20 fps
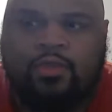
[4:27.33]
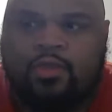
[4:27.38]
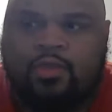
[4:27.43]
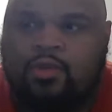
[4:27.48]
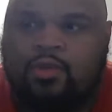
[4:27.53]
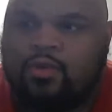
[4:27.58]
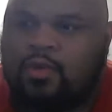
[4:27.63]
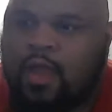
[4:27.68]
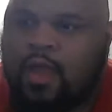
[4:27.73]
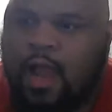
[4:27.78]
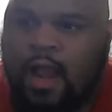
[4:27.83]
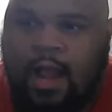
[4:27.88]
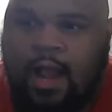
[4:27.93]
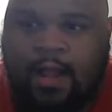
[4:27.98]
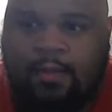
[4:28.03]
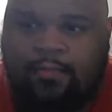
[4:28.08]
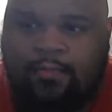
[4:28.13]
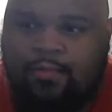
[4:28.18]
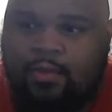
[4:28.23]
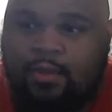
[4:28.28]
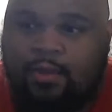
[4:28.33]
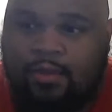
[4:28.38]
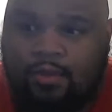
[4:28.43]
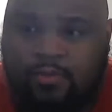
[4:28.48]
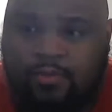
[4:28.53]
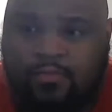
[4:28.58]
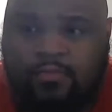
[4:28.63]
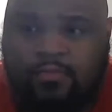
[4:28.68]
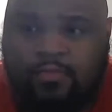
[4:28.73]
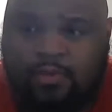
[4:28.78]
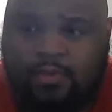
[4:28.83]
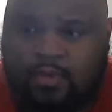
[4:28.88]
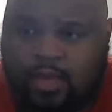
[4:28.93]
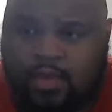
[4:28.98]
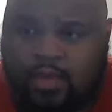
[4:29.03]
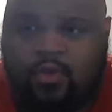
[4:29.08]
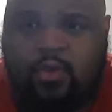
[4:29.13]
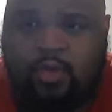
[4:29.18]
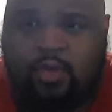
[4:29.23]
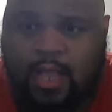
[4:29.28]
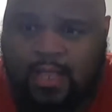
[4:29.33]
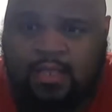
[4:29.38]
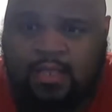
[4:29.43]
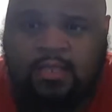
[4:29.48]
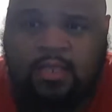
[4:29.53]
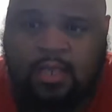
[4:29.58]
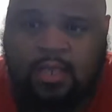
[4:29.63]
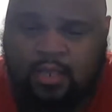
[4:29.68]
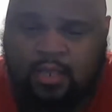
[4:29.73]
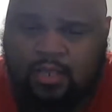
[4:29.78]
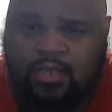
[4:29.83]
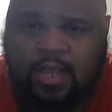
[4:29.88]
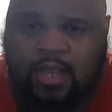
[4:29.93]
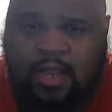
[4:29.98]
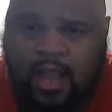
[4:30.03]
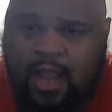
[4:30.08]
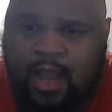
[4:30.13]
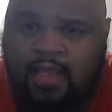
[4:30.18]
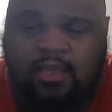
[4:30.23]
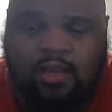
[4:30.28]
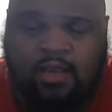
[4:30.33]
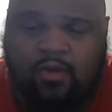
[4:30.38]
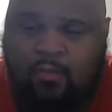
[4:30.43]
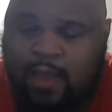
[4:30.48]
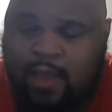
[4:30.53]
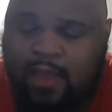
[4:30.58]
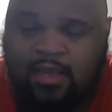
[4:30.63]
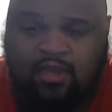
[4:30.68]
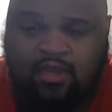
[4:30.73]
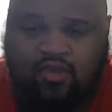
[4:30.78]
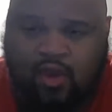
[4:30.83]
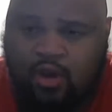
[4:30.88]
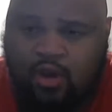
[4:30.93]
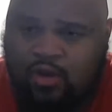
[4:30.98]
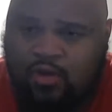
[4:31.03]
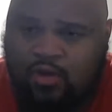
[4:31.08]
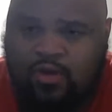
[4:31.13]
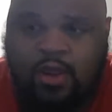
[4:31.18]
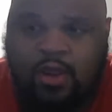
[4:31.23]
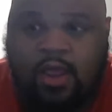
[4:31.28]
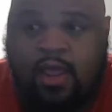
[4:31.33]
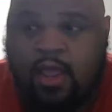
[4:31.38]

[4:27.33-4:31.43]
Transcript: You would like to see Snake Eyes, an amazing trailer, dude.